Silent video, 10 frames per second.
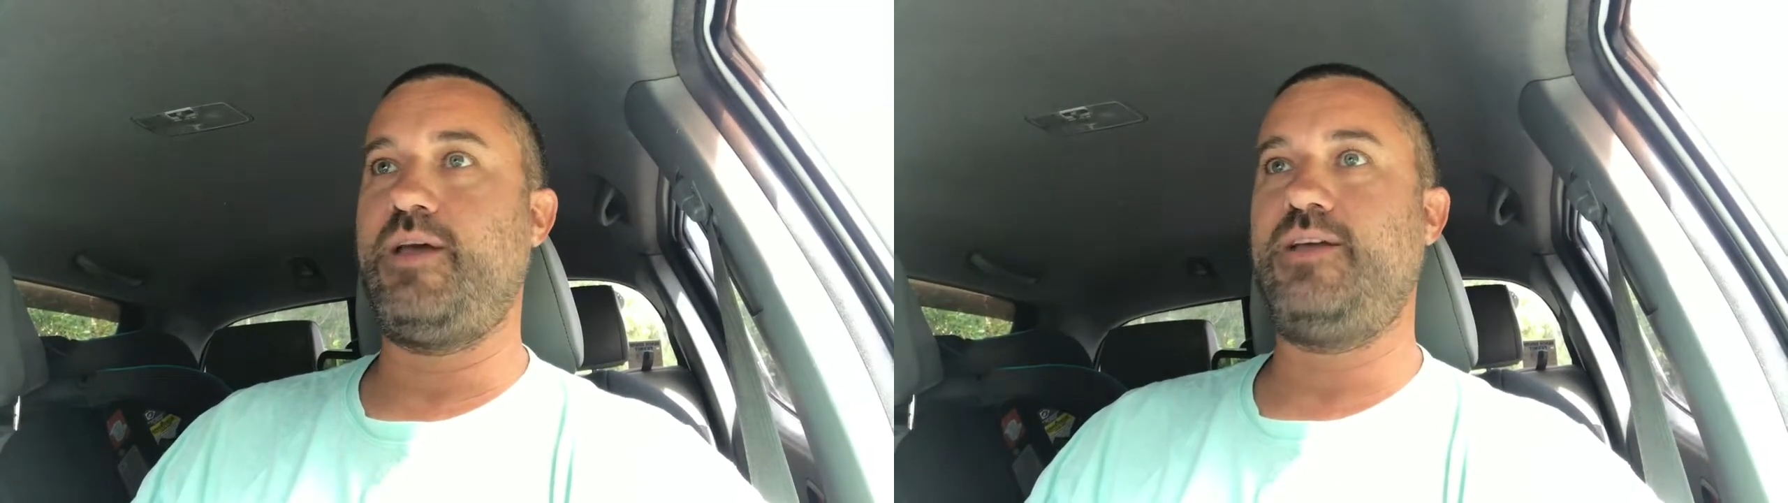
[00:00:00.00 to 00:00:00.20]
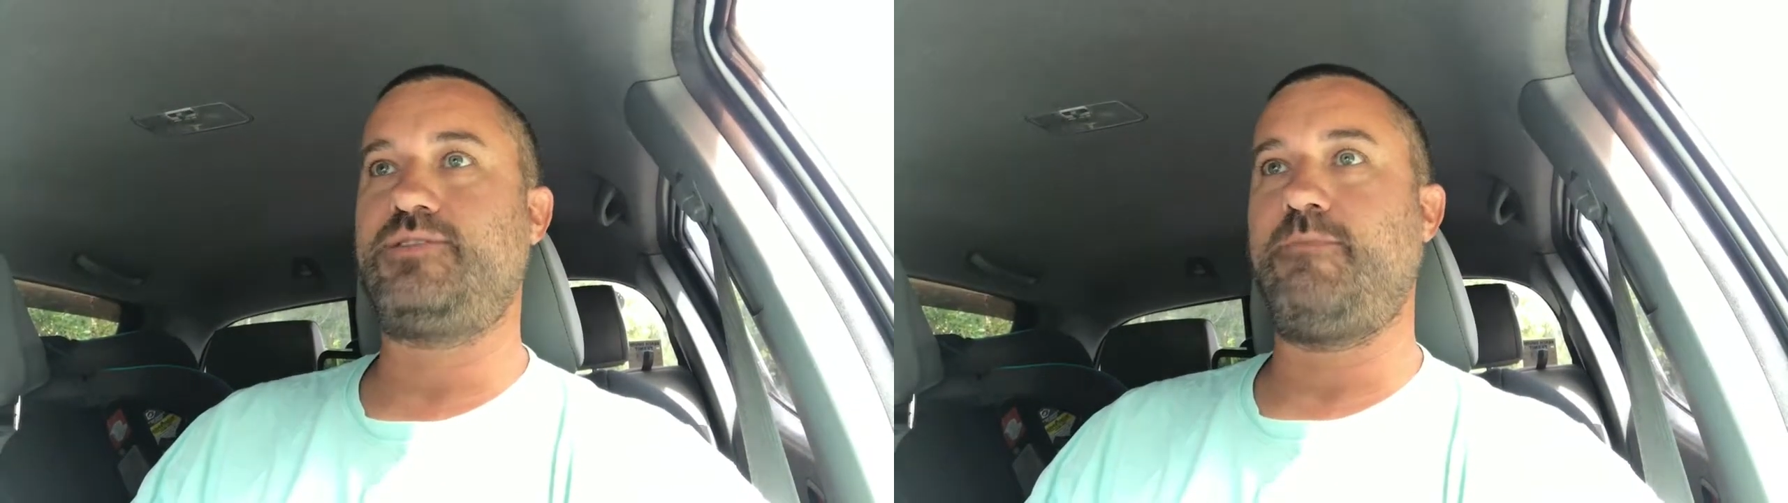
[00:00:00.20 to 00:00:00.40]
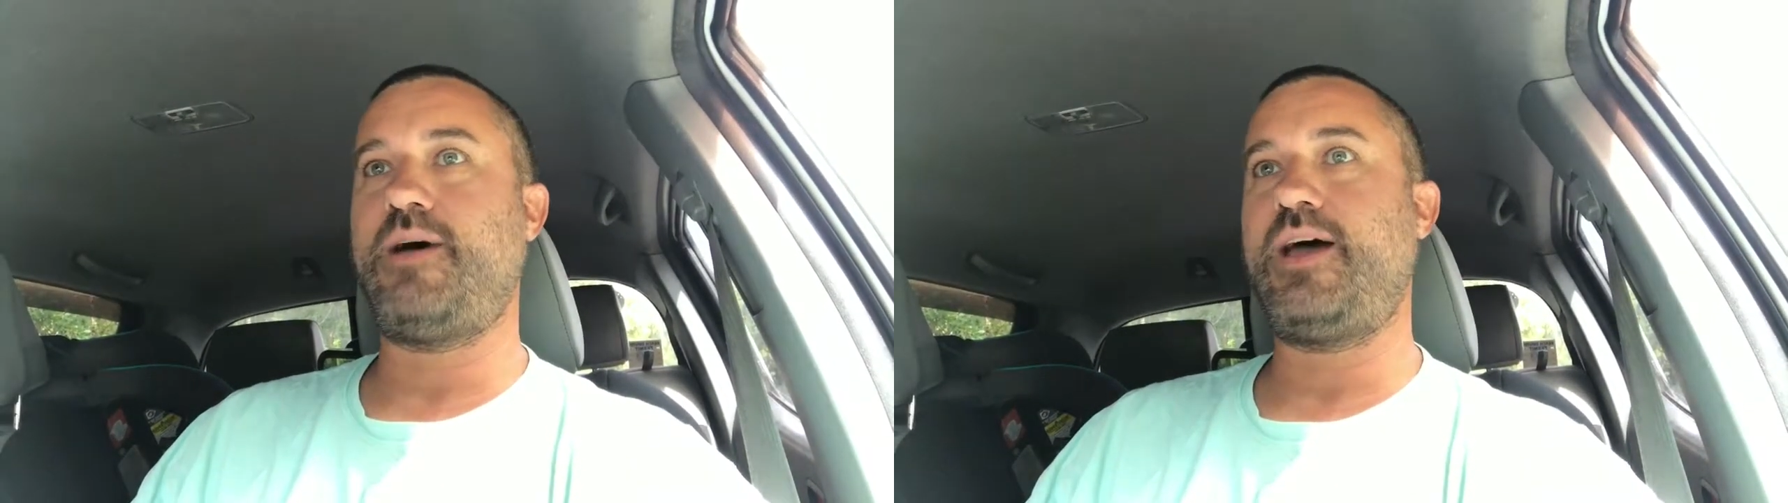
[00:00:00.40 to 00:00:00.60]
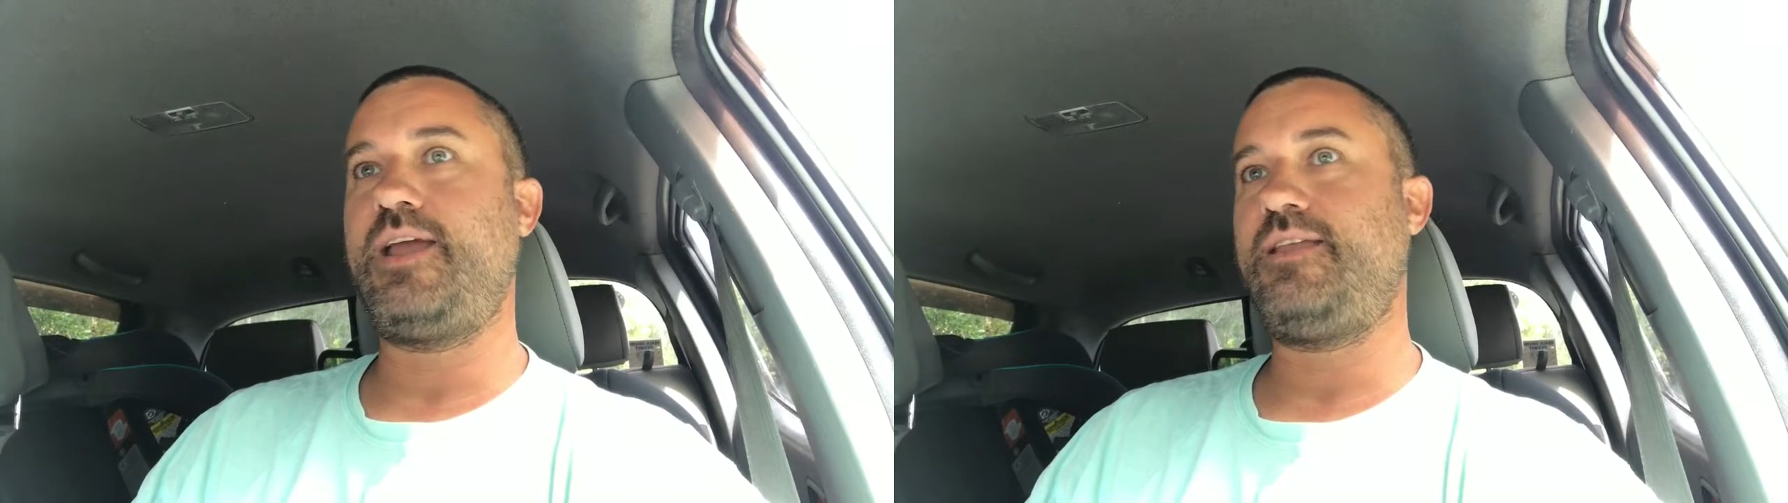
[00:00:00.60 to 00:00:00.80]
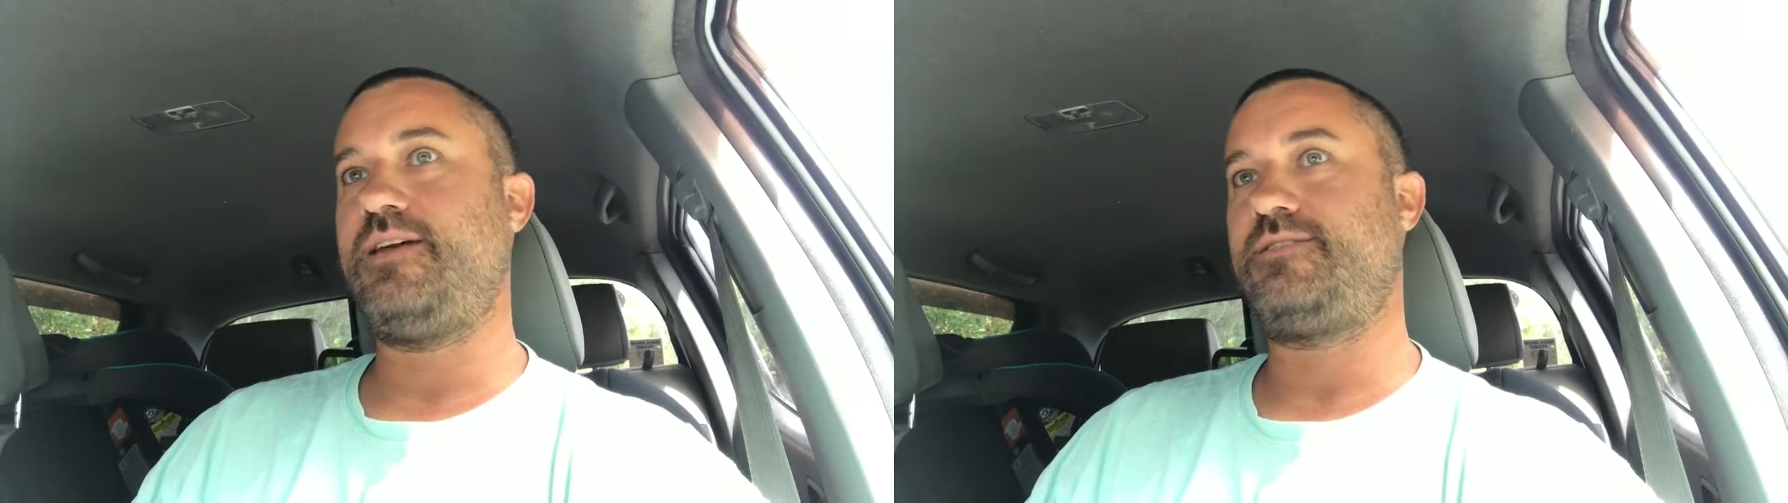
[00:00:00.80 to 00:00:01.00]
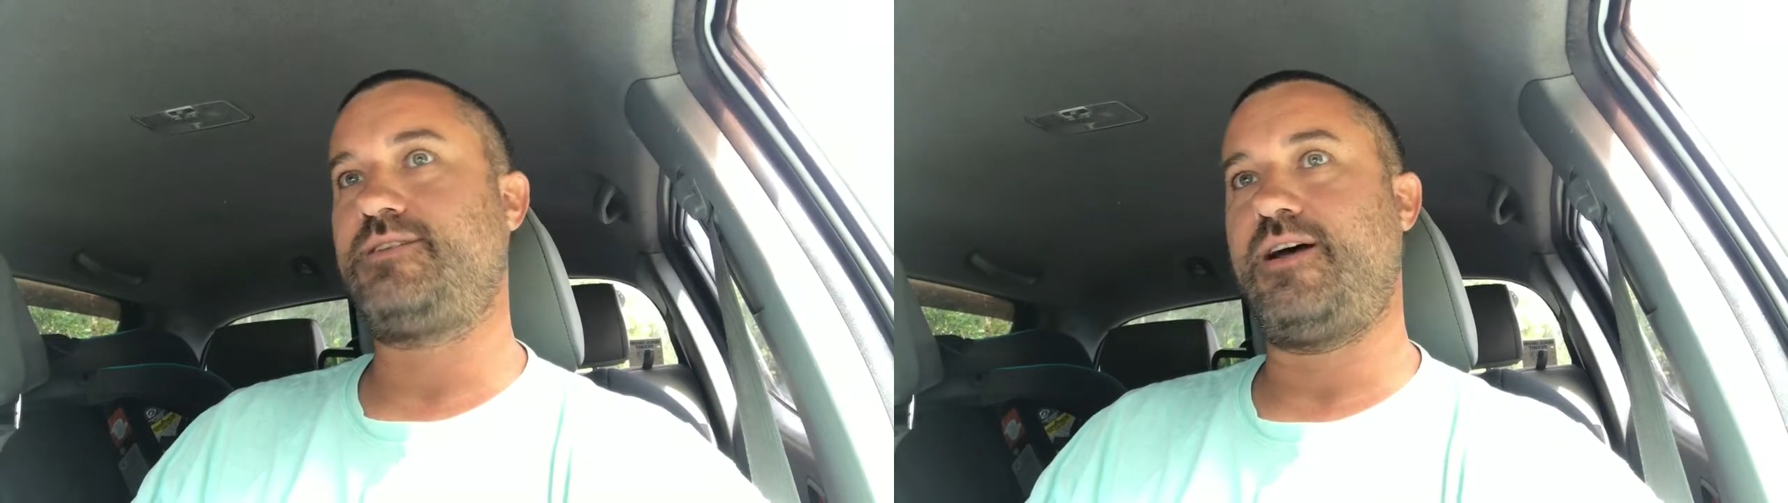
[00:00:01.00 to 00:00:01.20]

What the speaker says: man, somebody that's